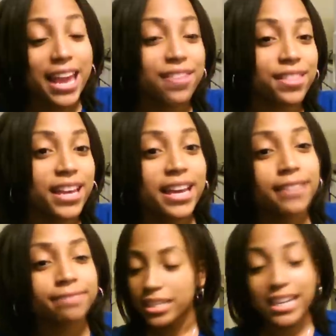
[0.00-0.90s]
And
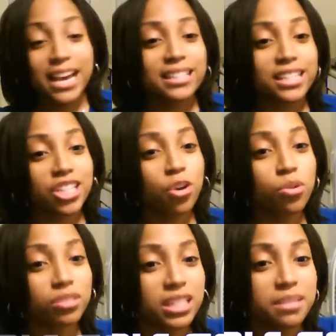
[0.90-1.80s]
then she has this
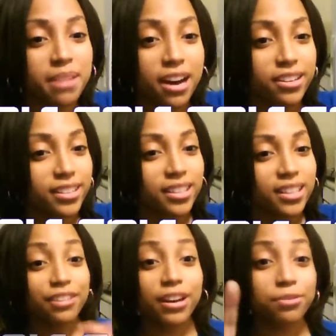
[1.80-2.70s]
coolness about it.
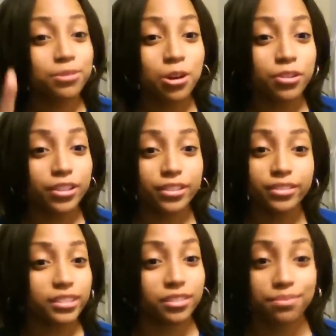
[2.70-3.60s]
I know I don't know her,
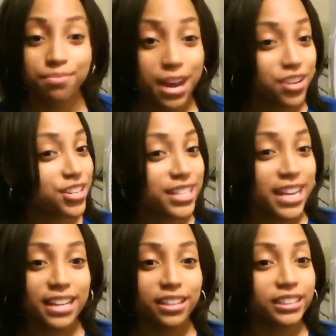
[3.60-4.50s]
you know, I
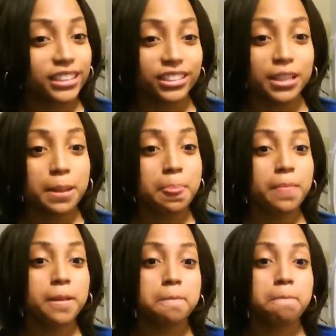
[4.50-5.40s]
understand that clearly.
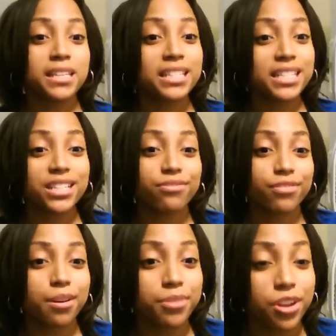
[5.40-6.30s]
But this is just
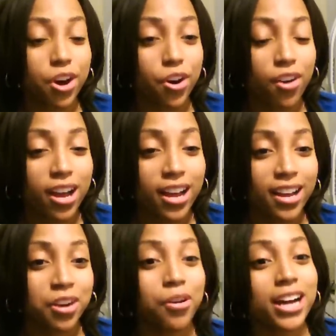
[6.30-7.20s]
from, you know,
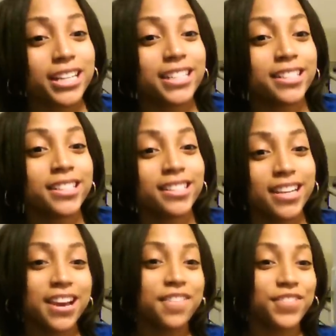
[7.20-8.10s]
watching
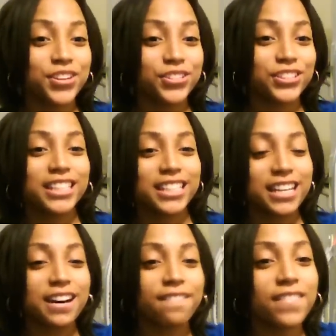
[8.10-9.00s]
interviews and
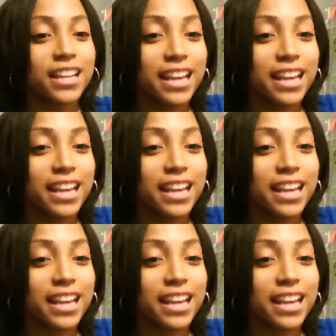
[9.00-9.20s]
stuff.